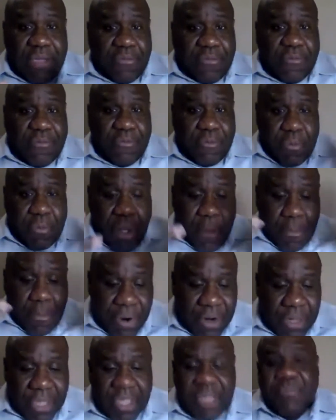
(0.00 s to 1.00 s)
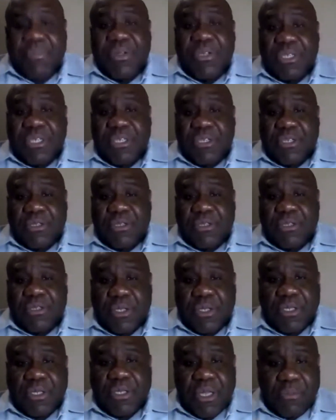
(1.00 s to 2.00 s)
if a bookkeeping system
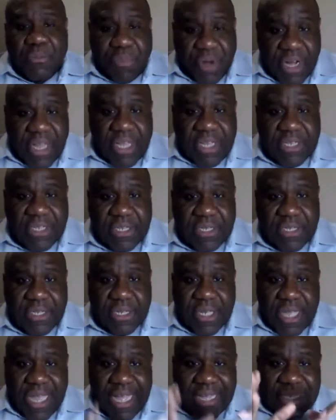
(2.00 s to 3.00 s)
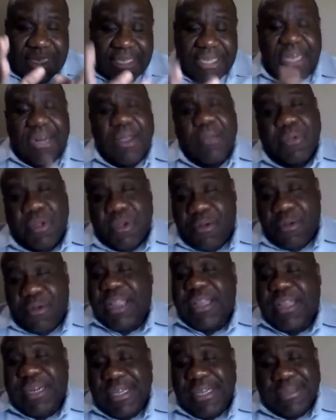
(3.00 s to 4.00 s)
was in place and set up
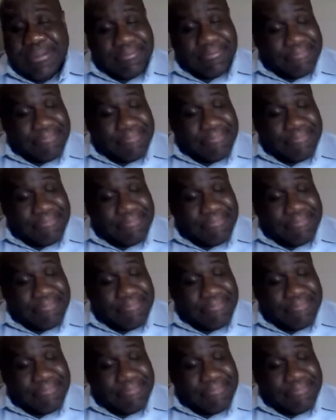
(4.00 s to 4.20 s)
correctly.